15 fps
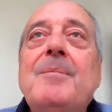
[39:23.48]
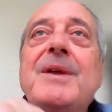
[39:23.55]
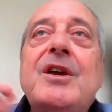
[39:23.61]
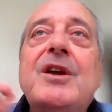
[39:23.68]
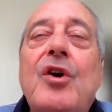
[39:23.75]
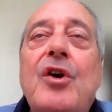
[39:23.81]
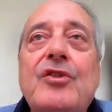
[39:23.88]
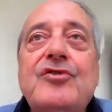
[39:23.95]

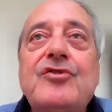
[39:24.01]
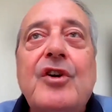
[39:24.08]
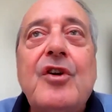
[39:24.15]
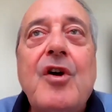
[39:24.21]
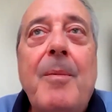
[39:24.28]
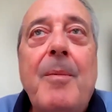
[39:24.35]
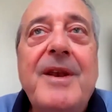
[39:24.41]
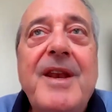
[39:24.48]
Because the
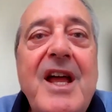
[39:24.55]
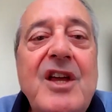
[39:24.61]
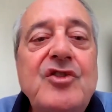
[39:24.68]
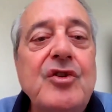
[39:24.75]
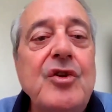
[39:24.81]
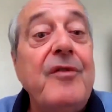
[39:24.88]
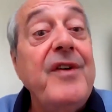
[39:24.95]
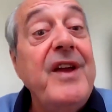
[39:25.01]

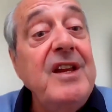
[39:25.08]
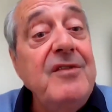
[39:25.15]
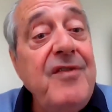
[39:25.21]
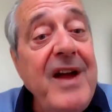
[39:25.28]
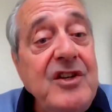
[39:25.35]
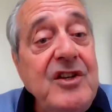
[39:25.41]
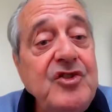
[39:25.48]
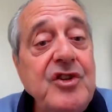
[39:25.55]
combination of
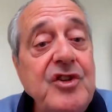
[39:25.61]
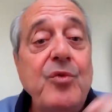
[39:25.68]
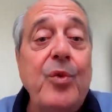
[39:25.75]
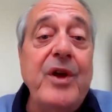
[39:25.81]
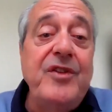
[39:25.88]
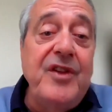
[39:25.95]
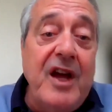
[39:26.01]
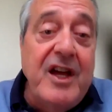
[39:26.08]
invention
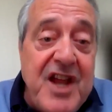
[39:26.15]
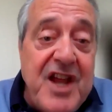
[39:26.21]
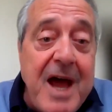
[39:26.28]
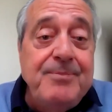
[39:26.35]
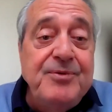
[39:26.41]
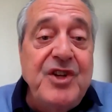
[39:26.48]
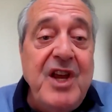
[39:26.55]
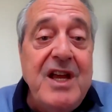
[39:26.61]
with
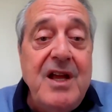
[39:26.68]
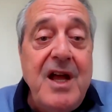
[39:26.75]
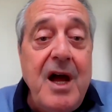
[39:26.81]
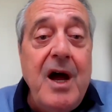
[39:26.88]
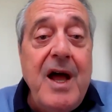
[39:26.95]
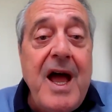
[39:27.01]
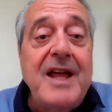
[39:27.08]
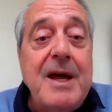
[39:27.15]

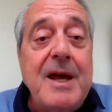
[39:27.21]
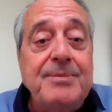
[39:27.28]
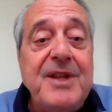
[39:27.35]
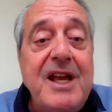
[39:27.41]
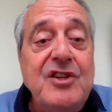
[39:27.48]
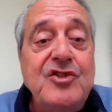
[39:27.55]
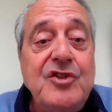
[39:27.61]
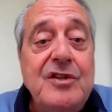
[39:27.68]

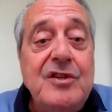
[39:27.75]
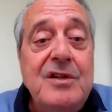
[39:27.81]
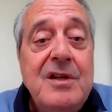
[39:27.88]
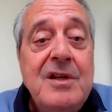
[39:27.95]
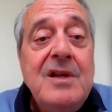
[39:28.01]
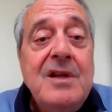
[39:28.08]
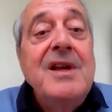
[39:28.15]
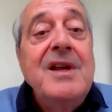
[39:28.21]
adaptation
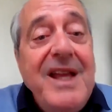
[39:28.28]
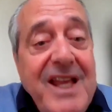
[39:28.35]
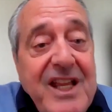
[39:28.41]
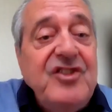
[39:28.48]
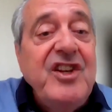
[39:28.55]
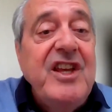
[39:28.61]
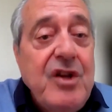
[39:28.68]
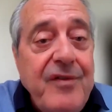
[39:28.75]

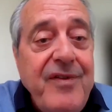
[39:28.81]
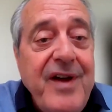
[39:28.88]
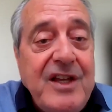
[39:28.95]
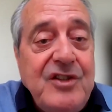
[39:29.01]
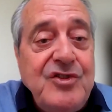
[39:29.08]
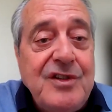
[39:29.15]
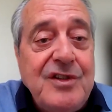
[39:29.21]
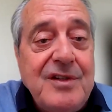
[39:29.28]
is
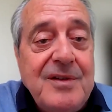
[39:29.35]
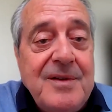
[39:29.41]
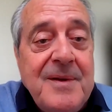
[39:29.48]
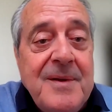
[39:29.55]
innovation.